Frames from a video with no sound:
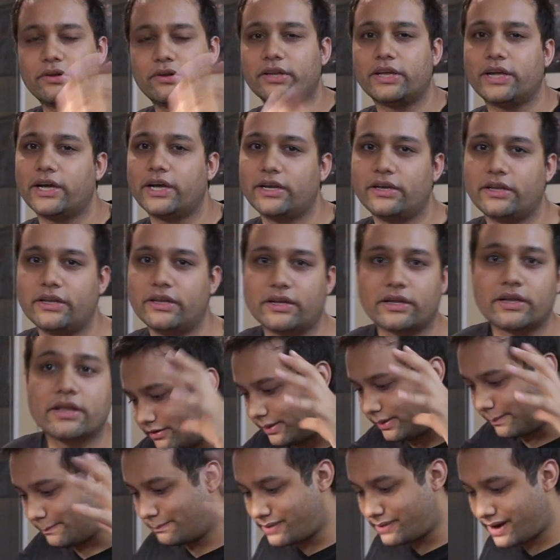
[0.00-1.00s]
the idea.
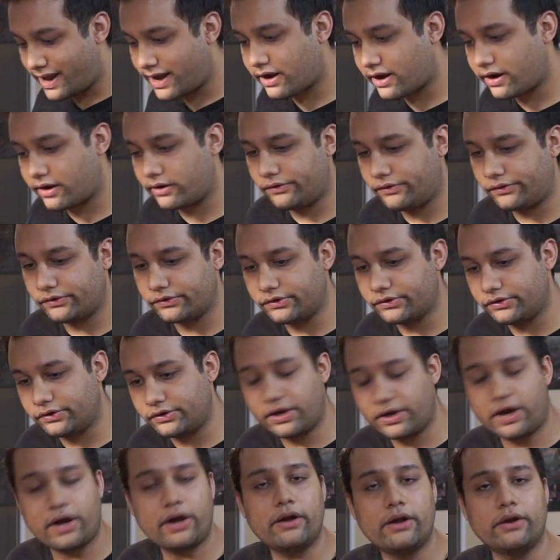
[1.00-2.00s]
The black color, the
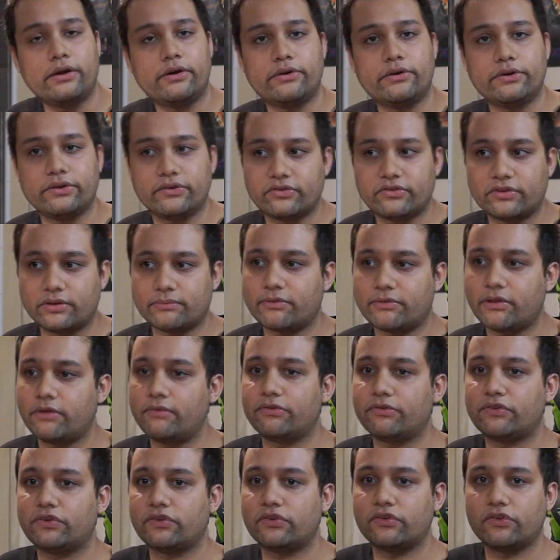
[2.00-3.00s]
dark color is something
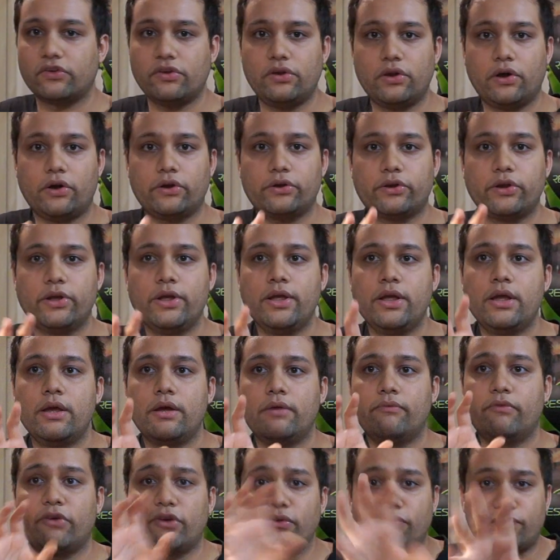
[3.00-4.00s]
which is not
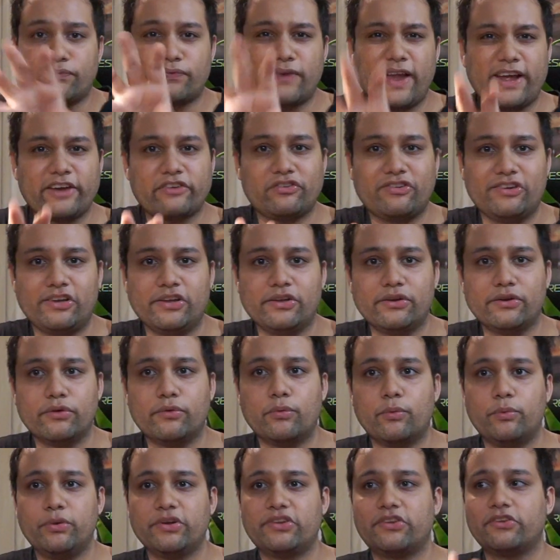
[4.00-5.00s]
very flashy, you know,
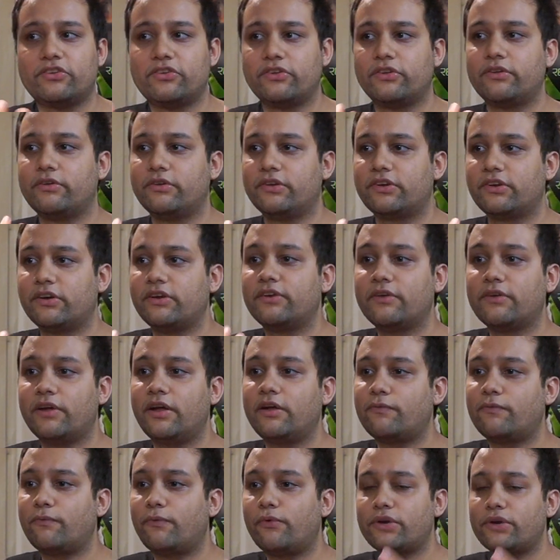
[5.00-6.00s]
which is,
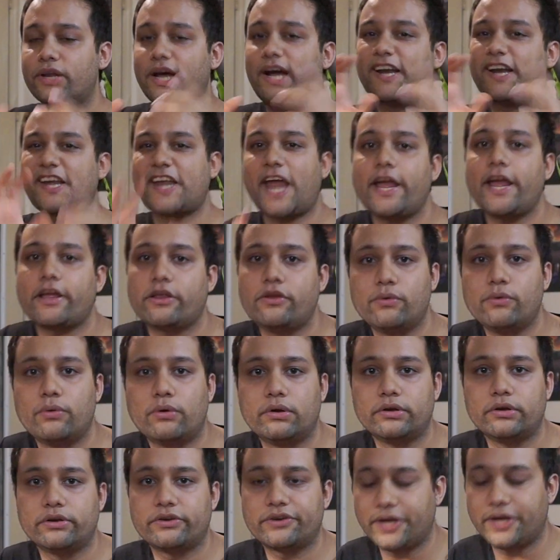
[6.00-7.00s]
it won't attack you all
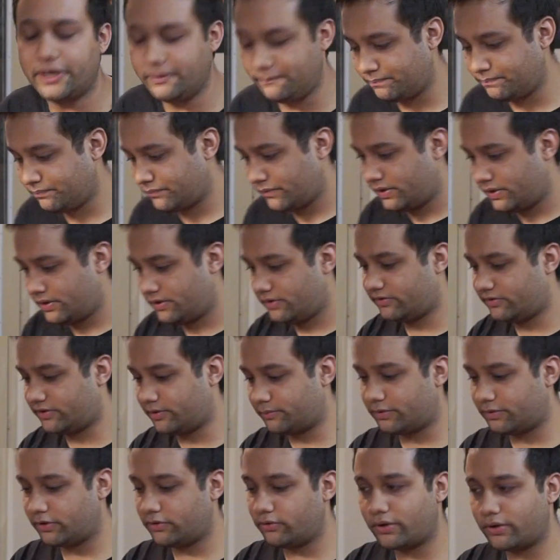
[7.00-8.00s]
the time.
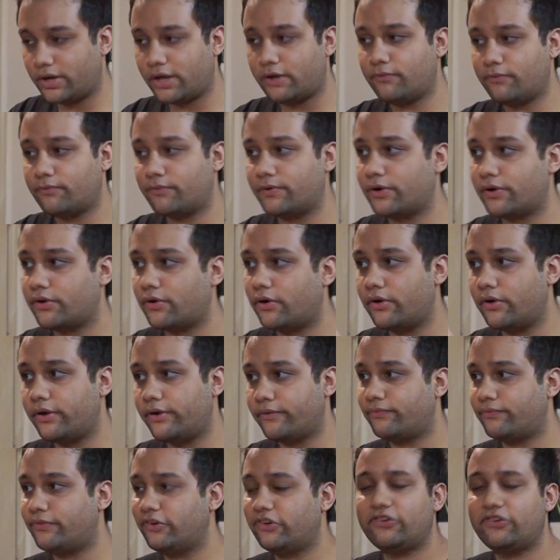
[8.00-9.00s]
Something you can work on
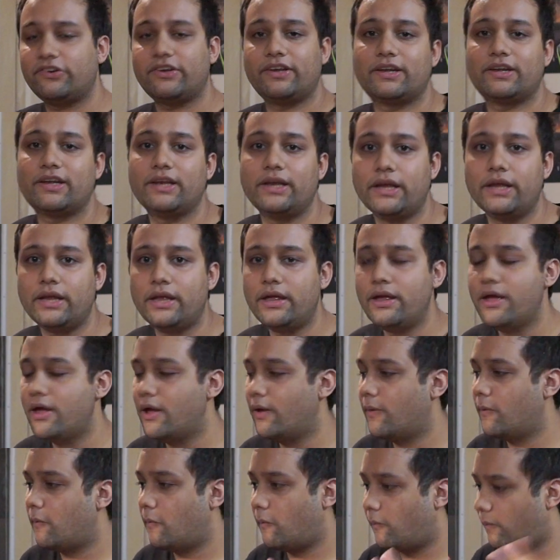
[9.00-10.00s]
efficiently
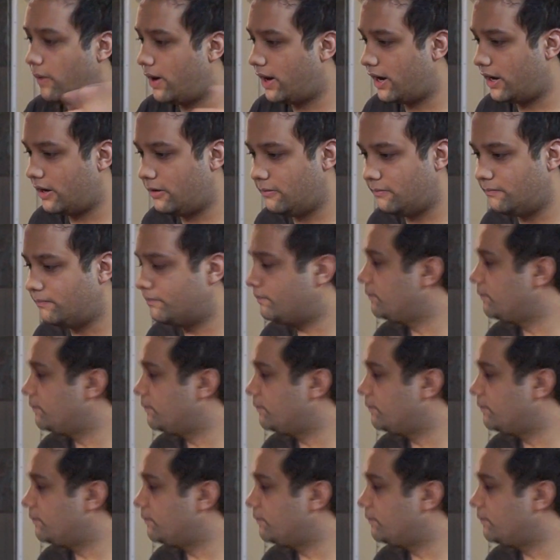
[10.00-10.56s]
while